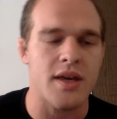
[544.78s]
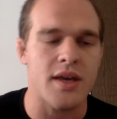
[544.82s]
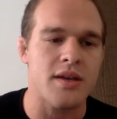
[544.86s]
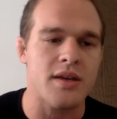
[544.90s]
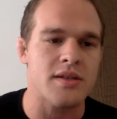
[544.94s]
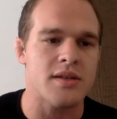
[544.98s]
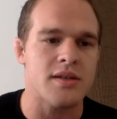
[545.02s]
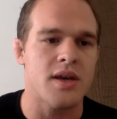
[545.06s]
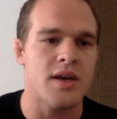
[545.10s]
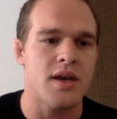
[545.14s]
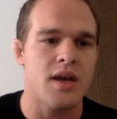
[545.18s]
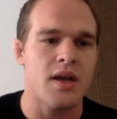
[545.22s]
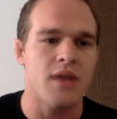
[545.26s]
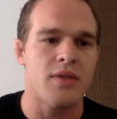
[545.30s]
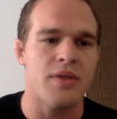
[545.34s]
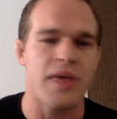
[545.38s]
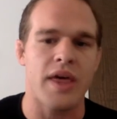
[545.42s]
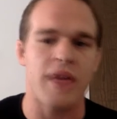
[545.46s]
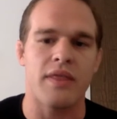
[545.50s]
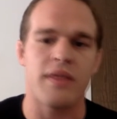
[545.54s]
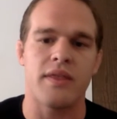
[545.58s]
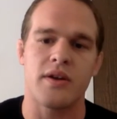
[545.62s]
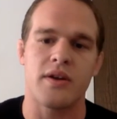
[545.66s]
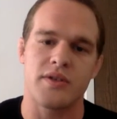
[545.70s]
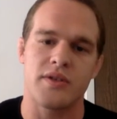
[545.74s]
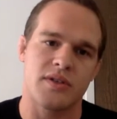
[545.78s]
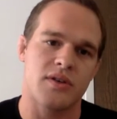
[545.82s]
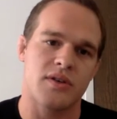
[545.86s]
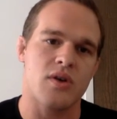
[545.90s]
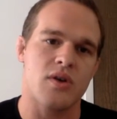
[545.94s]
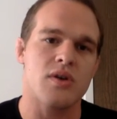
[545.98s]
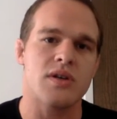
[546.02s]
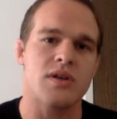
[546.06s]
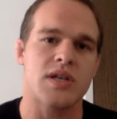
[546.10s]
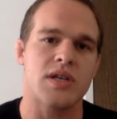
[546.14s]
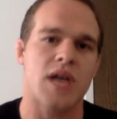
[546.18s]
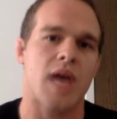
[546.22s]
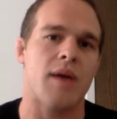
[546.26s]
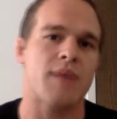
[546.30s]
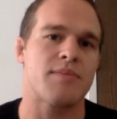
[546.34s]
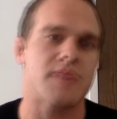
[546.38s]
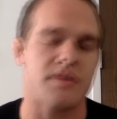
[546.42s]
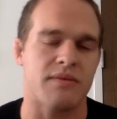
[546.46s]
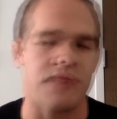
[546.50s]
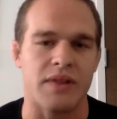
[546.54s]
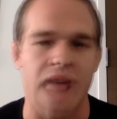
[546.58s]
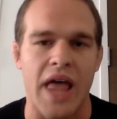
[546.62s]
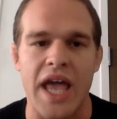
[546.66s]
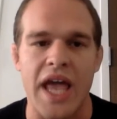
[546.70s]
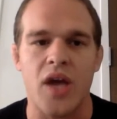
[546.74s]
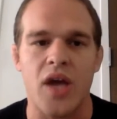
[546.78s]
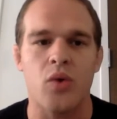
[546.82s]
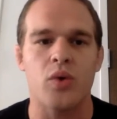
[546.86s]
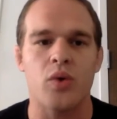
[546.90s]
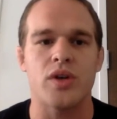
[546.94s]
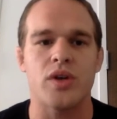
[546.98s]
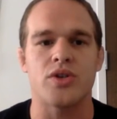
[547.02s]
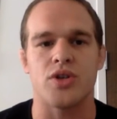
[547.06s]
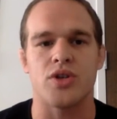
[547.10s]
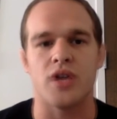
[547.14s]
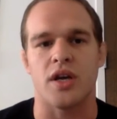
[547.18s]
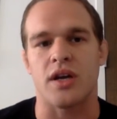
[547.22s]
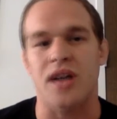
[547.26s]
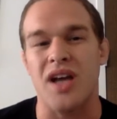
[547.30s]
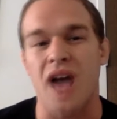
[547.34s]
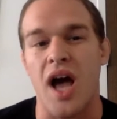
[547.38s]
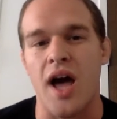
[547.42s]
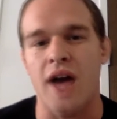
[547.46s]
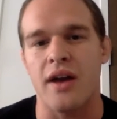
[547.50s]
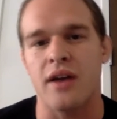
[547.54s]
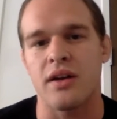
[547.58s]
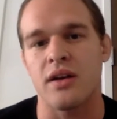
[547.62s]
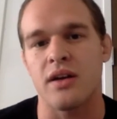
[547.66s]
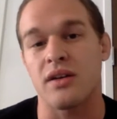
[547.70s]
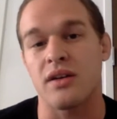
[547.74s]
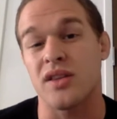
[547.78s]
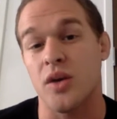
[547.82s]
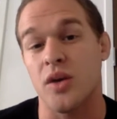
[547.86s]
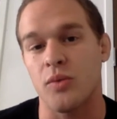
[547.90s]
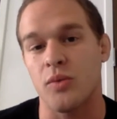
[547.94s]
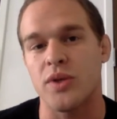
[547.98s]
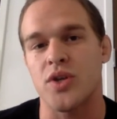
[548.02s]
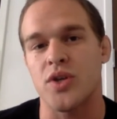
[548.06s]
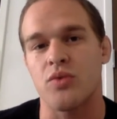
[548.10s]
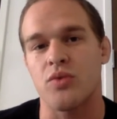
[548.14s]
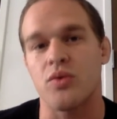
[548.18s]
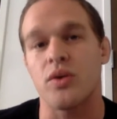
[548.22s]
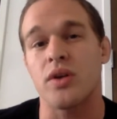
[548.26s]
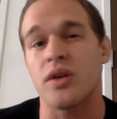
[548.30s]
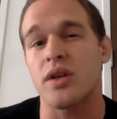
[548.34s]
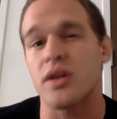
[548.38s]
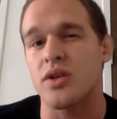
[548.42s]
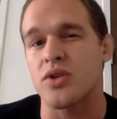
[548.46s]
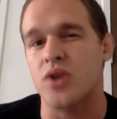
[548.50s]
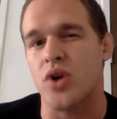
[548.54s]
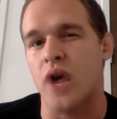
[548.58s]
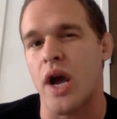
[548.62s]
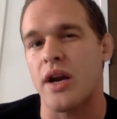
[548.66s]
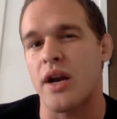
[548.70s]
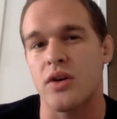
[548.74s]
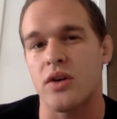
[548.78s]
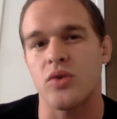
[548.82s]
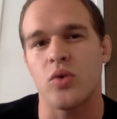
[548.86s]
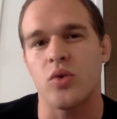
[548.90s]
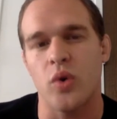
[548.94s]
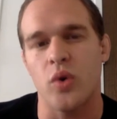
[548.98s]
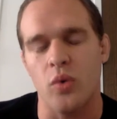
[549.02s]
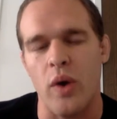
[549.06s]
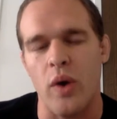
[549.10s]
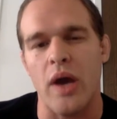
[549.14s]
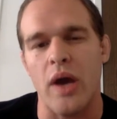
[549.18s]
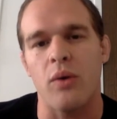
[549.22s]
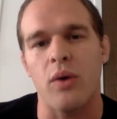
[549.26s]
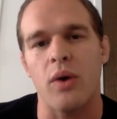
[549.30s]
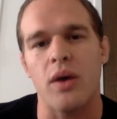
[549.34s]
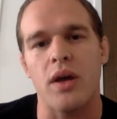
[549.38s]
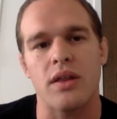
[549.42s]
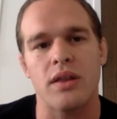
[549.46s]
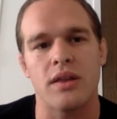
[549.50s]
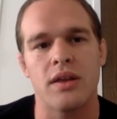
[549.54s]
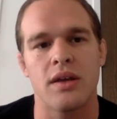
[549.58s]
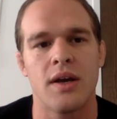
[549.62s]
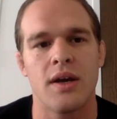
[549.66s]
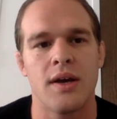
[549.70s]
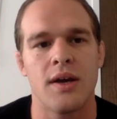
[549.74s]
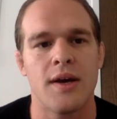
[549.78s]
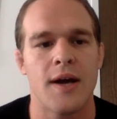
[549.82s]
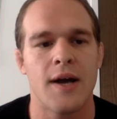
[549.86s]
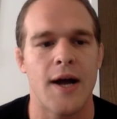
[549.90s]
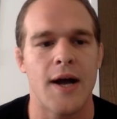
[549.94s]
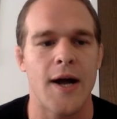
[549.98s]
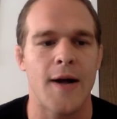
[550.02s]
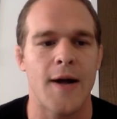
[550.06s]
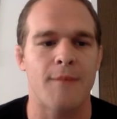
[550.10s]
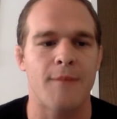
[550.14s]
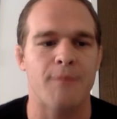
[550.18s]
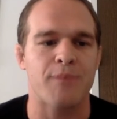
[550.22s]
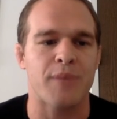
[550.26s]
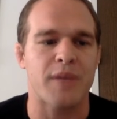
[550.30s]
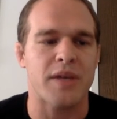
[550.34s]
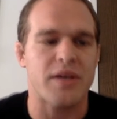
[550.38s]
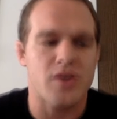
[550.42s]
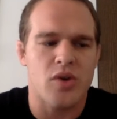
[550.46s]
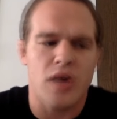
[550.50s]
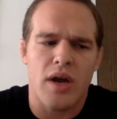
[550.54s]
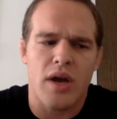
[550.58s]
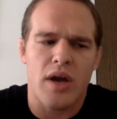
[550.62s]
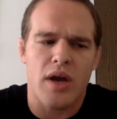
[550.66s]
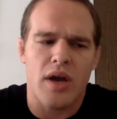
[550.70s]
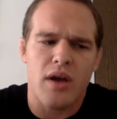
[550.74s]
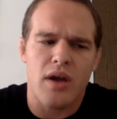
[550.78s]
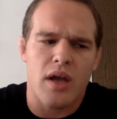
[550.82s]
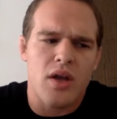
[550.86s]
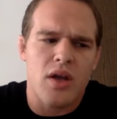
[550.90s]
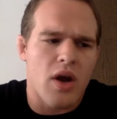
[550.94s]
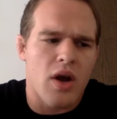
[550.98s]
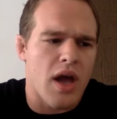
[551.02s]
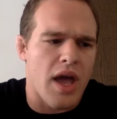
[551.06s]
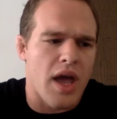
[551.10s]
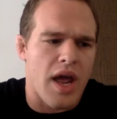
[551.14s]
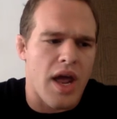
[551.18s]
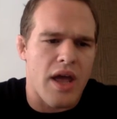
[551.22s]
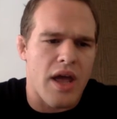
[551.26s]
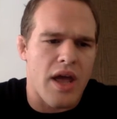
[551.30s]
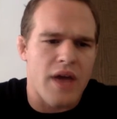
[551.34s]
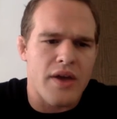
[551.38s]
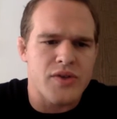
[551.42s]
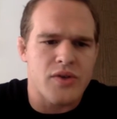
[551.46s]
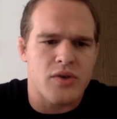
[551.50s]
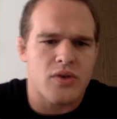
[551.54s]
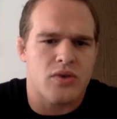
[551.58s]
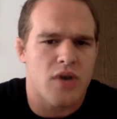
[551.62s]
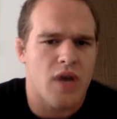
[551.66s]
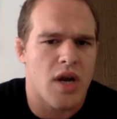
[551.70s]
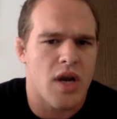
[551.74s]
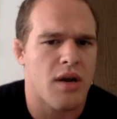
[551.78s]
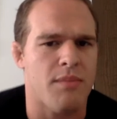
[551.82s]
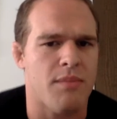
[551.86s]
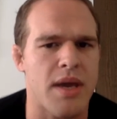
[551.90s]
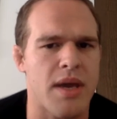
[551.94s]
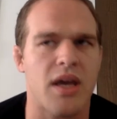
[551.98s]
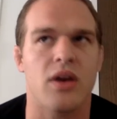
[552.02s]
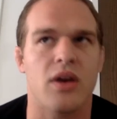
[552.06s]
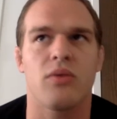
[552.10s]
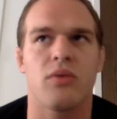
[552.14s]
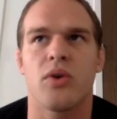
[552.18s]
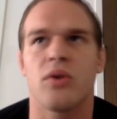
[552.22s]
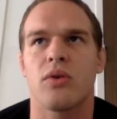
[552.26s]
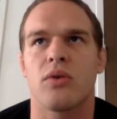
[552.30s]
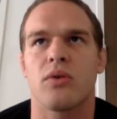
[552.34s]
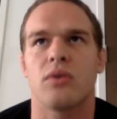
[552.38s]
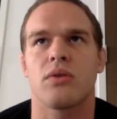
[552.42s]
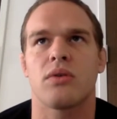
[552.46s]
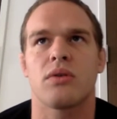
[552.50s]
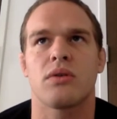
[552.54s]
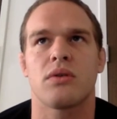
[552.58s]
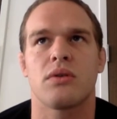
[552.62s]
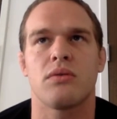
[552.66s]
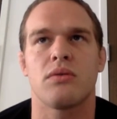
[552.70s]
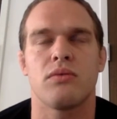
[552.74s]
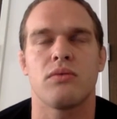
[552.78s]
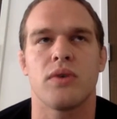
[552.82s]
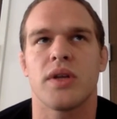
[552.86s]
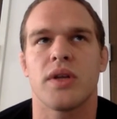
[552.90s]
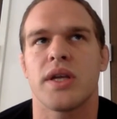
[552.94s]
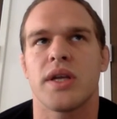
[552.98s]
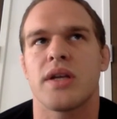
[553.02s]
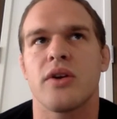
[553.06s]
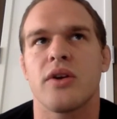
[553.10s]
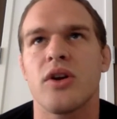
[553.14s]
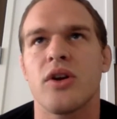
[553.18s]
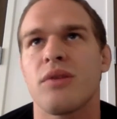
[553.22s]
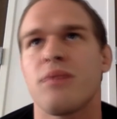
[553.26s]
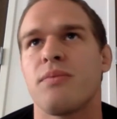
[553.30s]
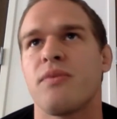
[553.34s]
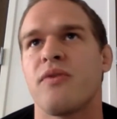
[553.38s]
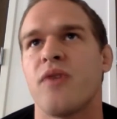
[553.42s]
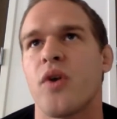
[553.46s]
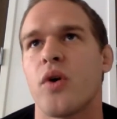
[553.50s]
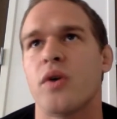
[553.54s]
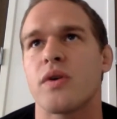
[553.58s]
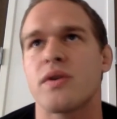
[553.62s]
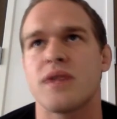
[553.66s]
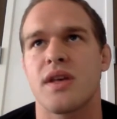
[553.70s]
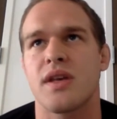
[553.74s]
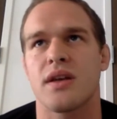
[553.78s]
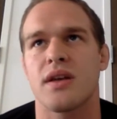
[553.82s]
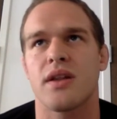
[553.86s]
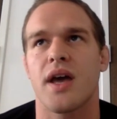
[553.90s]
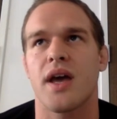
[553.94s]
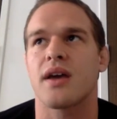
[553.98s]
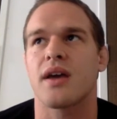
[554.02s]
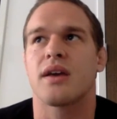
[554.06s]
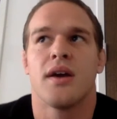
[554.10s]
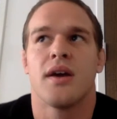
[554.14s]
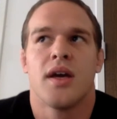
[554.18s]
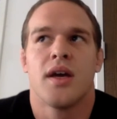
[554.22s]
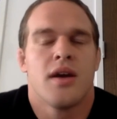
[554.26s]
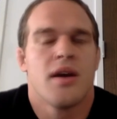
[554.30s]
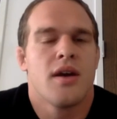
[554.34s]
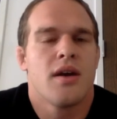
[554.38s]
things, then there's certain types of language and conduct that we should really try to do away with. And so I also try to make it really clear to folks that, like,